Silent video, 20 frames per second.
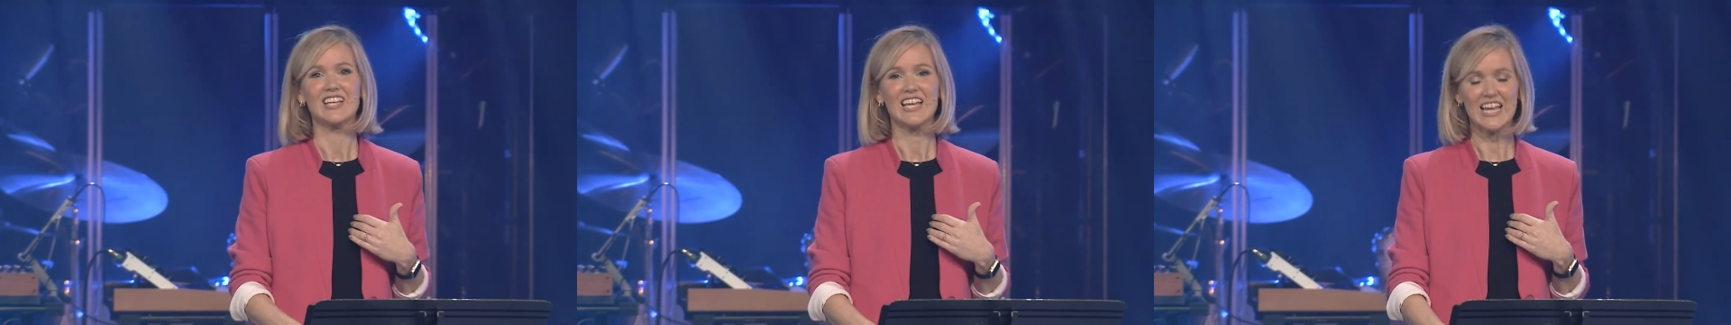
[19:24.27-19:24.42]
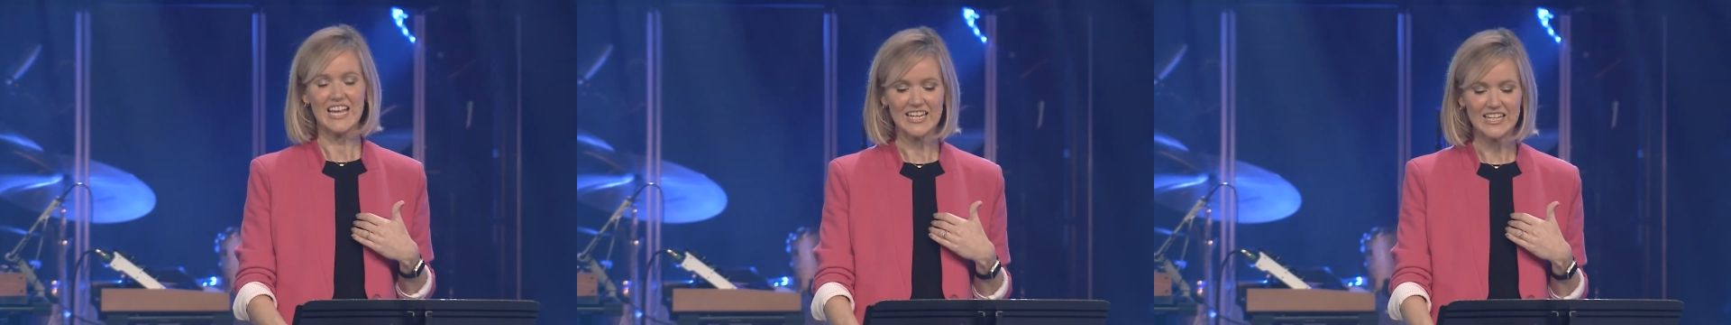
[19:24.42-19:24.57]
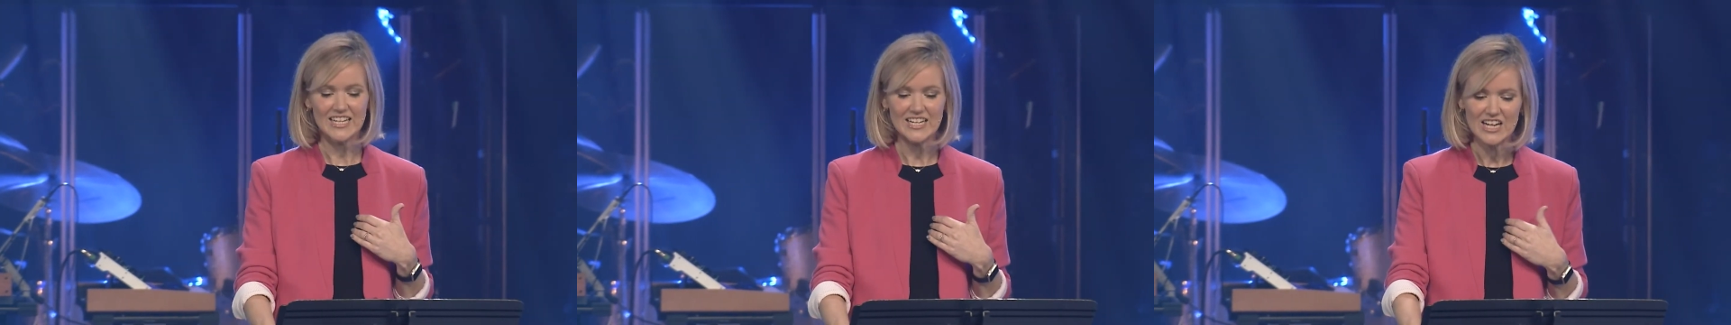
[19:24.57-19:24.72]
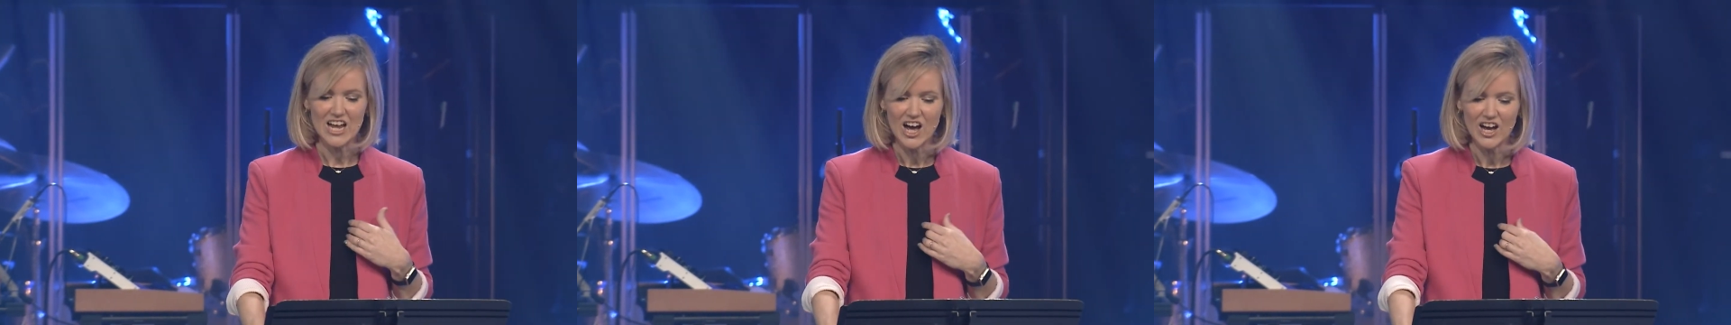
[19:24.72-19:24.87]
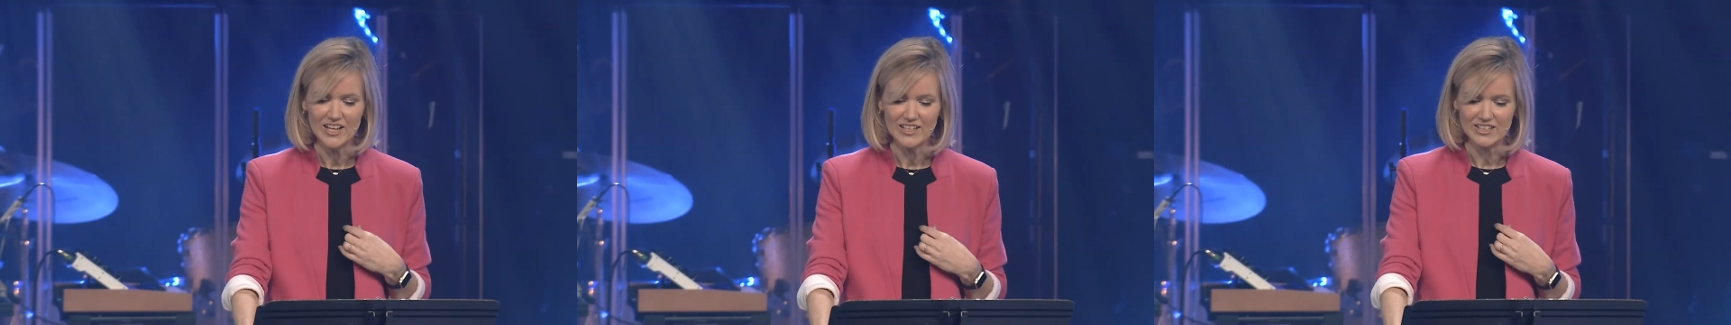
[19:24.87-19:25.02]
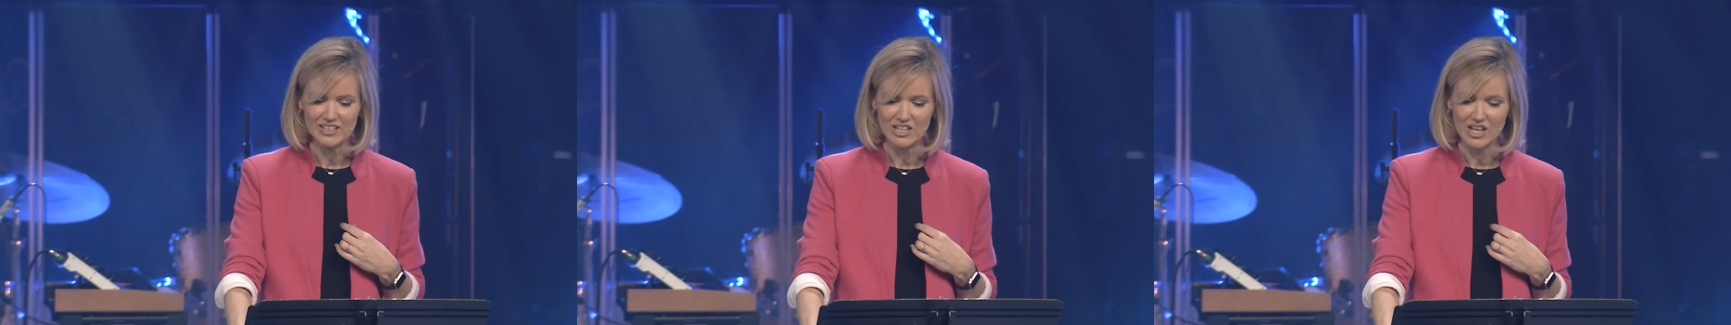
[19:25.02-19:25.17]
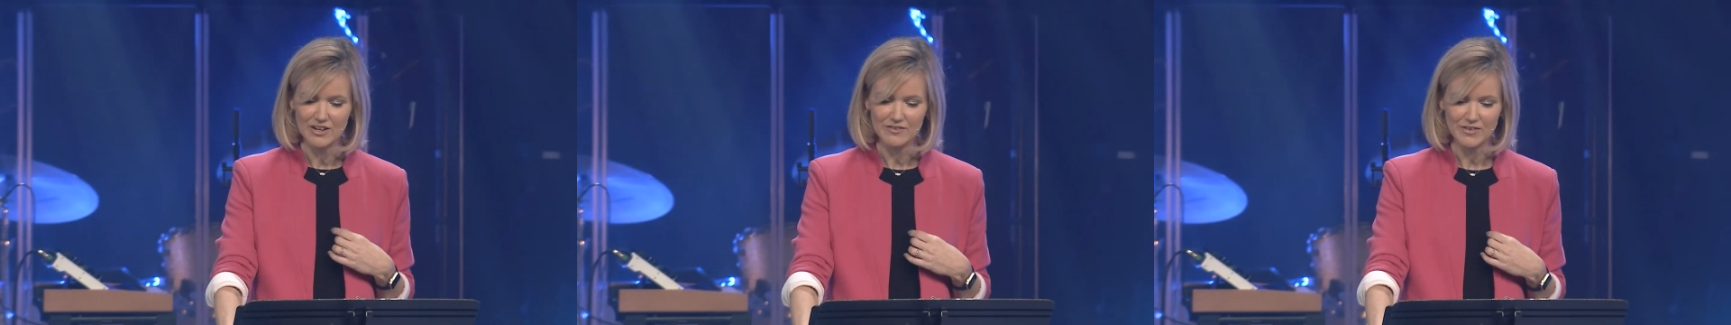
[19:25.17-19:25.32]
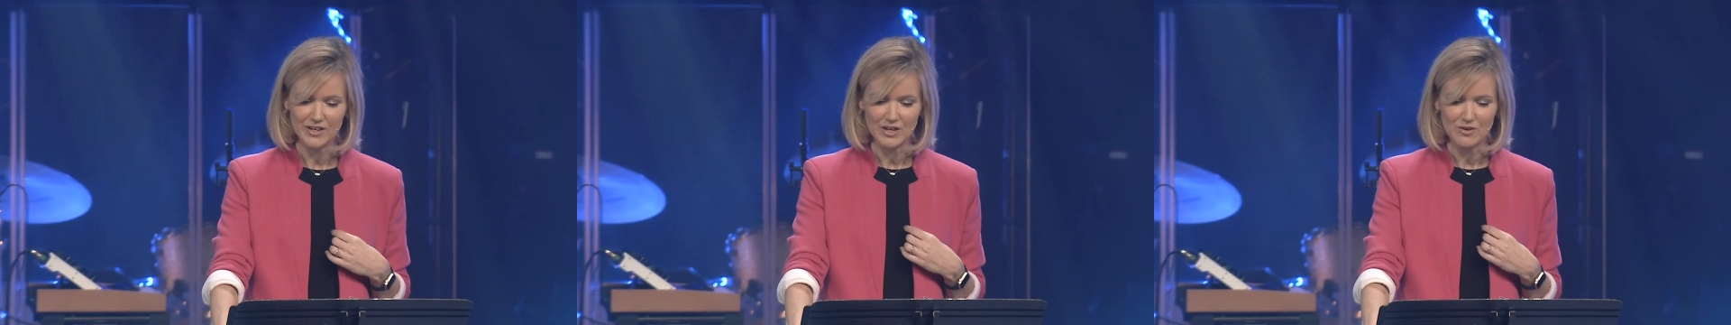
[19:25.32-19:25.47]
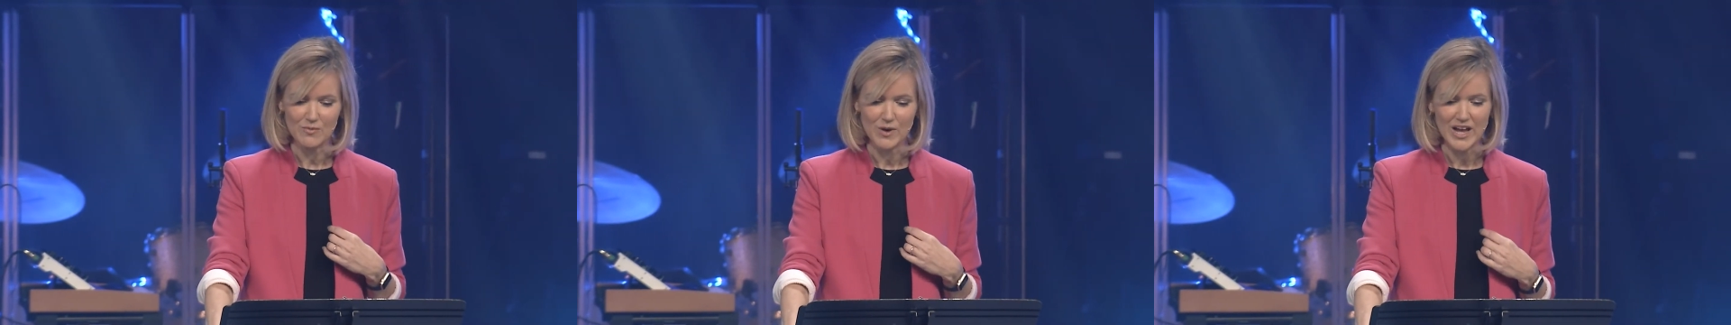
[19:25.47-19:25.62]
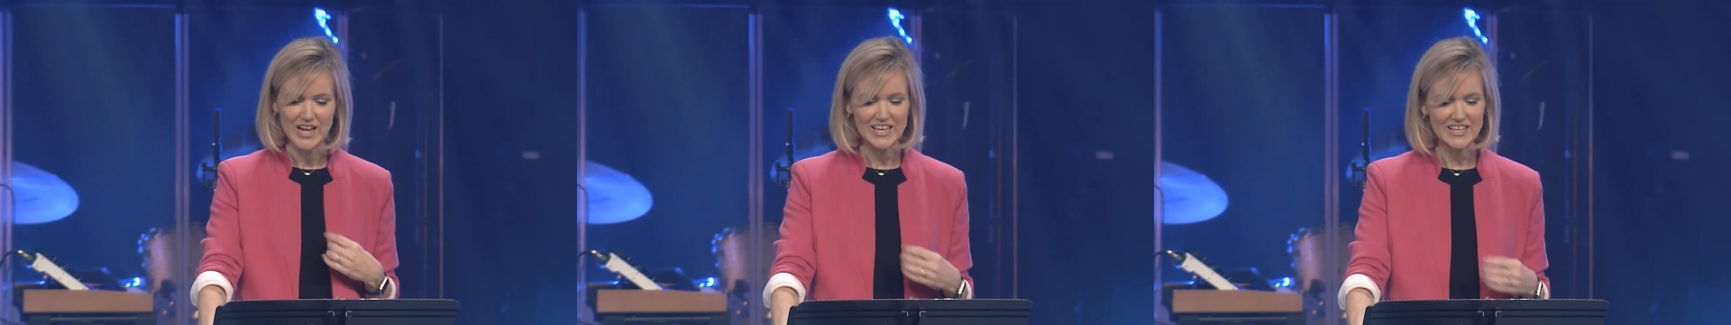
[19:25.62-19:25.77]
in an unloving
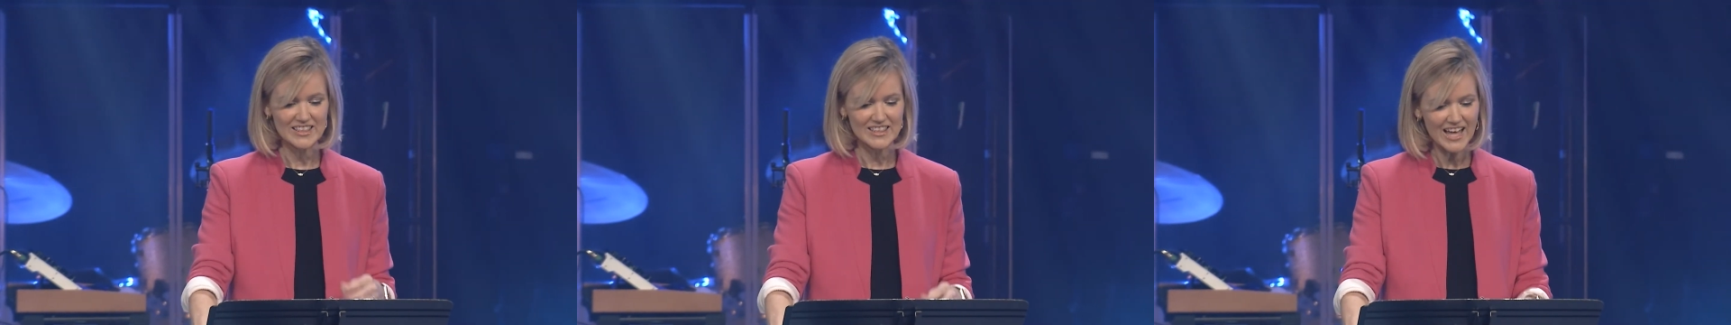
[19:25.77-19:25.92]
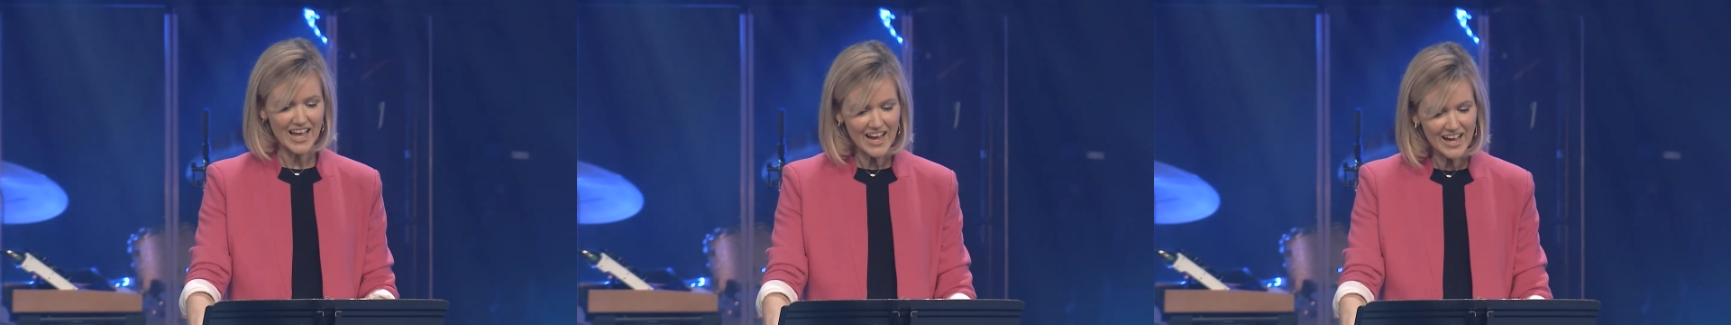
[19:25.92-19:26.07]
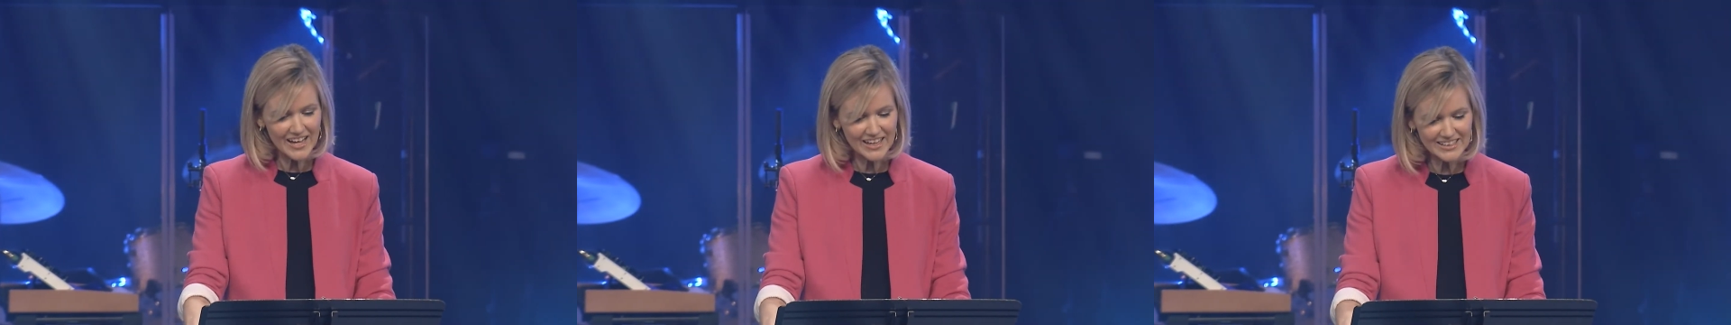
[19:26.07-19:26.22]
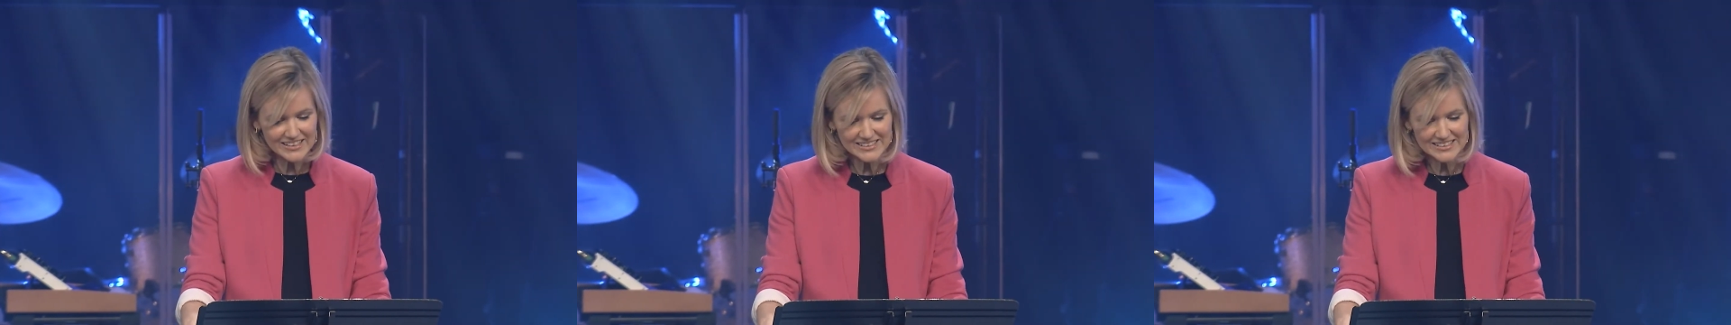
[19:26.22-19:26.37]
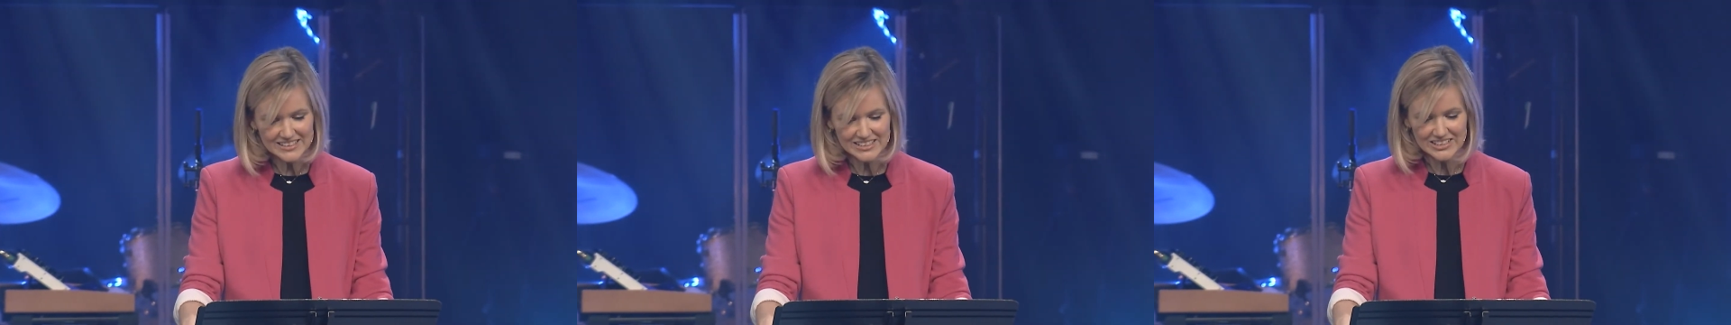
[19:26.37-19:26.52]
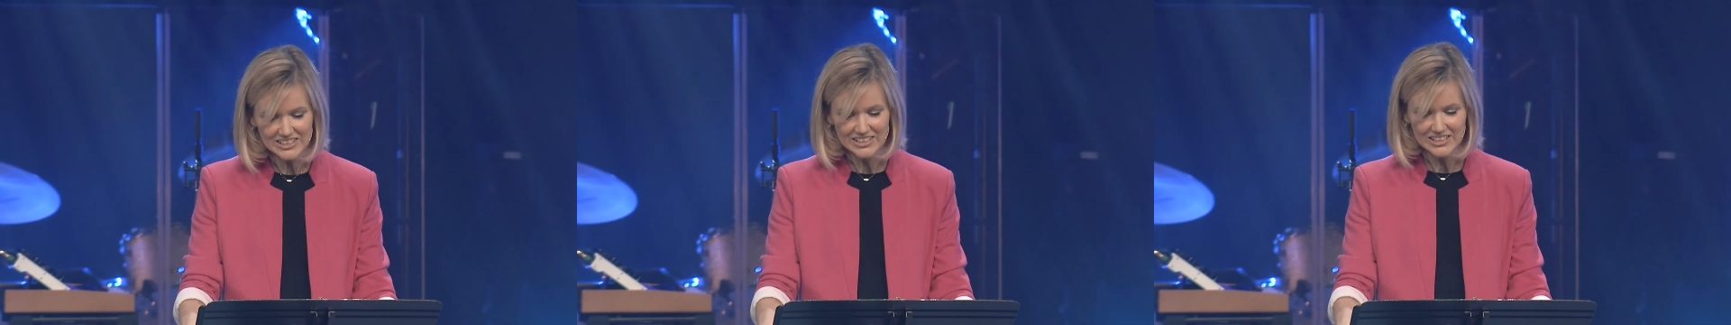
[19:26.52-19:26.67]
way, that